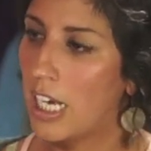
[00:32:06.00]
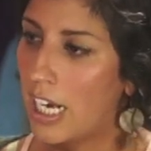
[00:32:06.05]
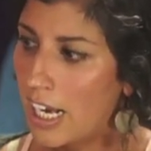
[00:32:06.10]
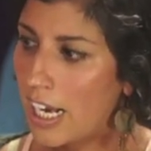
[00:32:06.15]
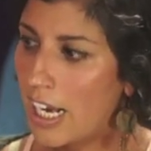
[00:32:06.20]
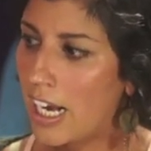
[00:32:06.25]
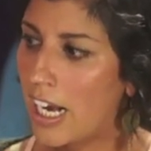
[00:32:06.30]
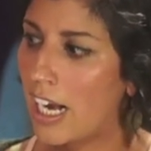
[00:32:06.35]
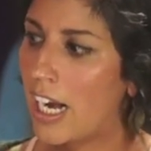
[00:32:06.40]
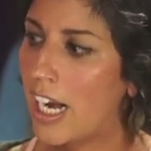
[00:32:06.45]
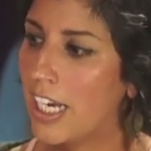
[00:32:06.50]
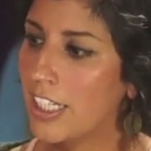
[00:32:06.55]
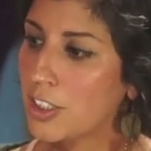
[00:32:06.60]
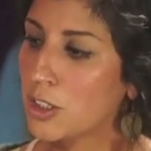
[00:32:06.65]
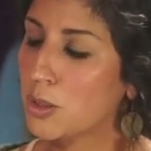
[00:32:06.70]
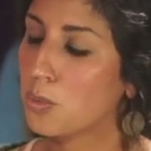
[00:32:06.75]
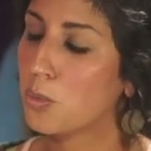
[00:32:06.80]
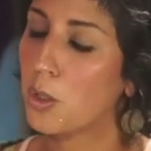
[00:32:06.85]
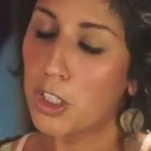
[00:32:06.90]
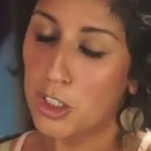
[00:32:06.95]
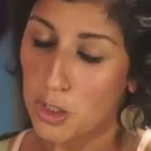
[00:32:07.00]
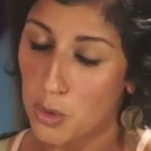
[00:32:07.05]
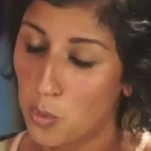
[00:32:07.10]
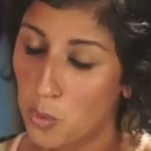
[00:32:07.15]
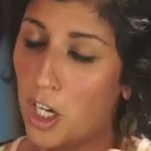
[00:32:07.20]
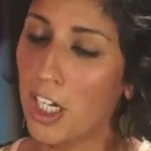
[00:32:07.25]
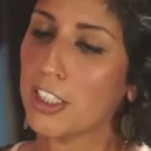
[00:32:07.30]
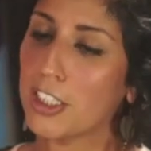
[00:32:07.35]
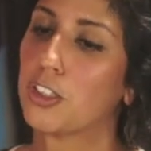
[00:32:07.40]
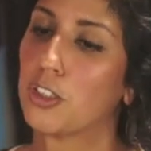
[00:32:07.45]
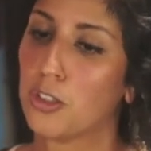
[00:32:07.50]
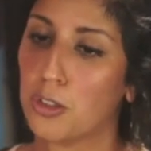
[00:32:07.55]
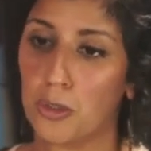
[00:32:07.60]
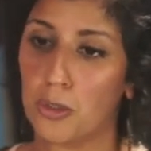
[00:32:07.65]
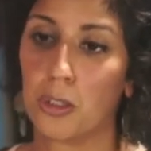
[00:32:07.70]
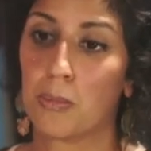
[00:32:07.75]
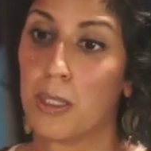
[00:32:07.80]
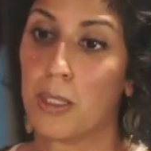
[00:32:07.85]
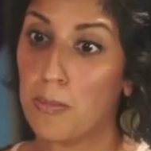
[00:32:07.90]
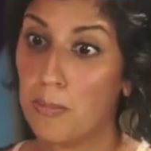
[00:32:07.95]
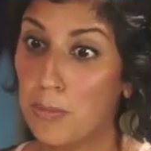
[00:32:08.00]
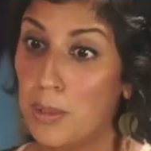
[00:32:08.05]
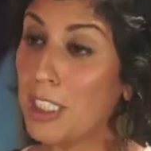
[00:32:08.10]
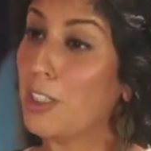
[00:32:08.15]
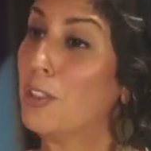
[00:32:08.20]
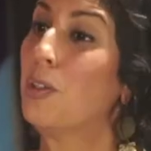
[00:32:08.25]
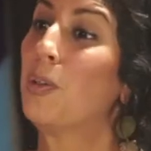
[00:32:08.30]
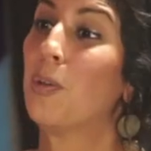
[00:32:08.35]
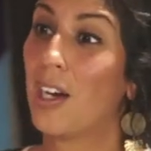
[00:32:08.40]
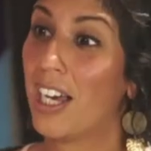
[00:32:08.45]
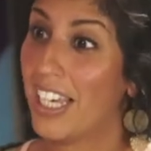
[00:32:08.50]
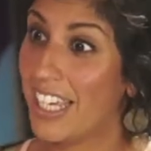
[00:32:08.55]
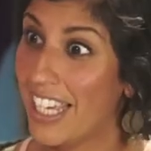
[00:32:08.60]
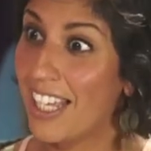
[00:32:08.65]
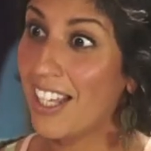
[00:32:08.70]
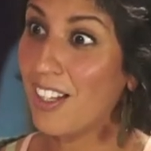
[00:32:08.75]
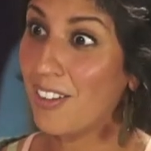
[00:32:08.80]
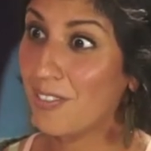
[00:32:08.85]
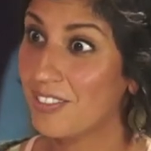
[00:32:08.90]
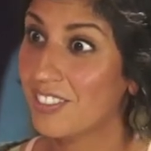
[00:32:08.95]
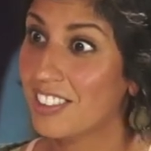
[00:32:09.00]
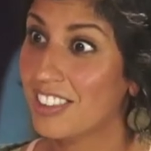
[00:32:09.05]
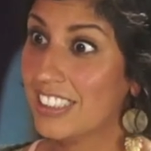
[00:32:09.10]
I just want to walk into a room and be who I am.